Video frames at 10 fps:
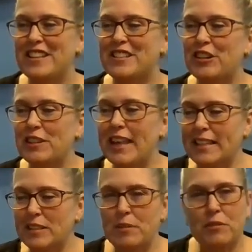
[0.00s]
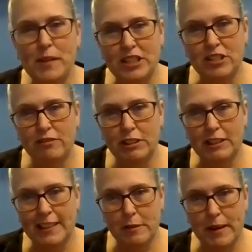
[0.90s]
so that's some information for you
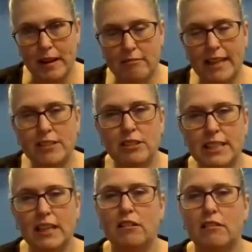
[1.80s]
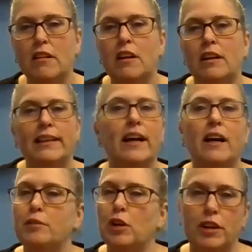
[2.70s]
to think about. As you can tell, yeah,
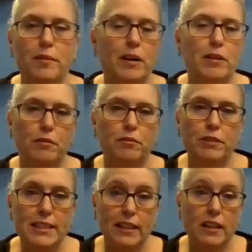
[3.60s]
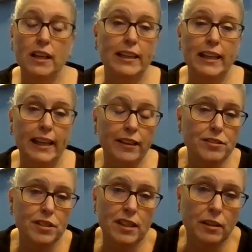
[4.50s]
I'm talking about retail. And
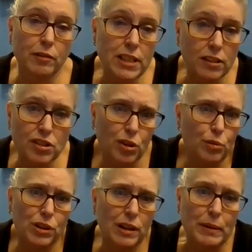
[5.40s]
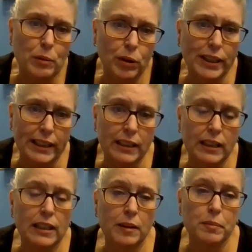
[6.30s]
here's the thing, retailers are going, well, I'm not working,
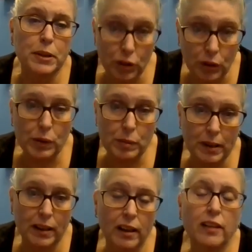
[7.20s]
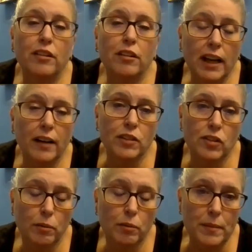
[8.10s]
but you're going to be, and you're going to have to
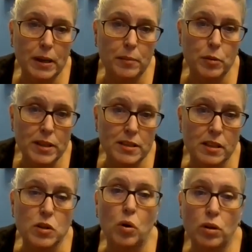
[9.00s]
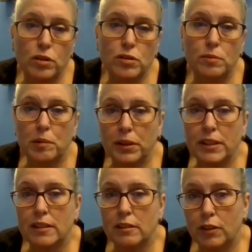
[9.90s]
start ramping up your business. All of those
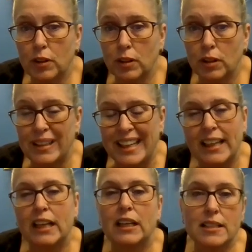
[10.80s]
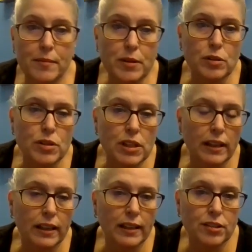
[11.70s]
employees that you furloughed, some of those, the
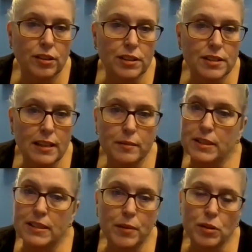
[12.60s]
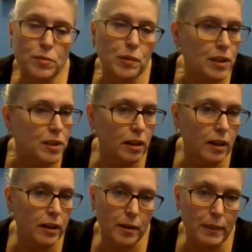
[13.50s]
I-9s are going to stand, but some of those employees aren't
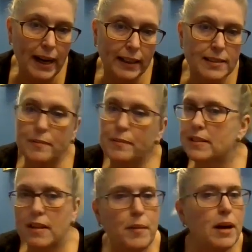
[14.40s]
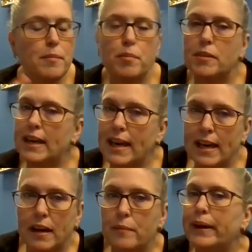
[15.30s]
going to come back. Something's come up or they
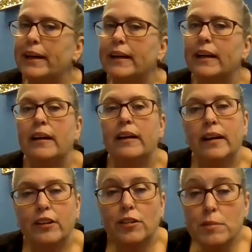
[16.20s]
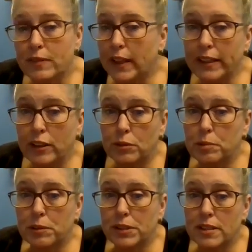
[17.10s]
can't come back, and you're going to be finding new
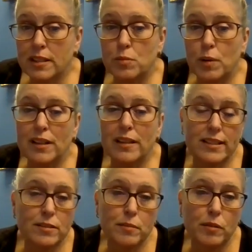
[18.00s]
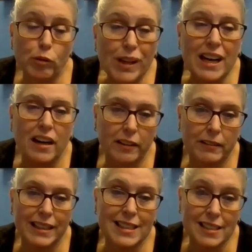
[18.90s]
employees as well as
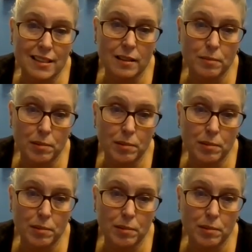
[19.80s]
rehiring existing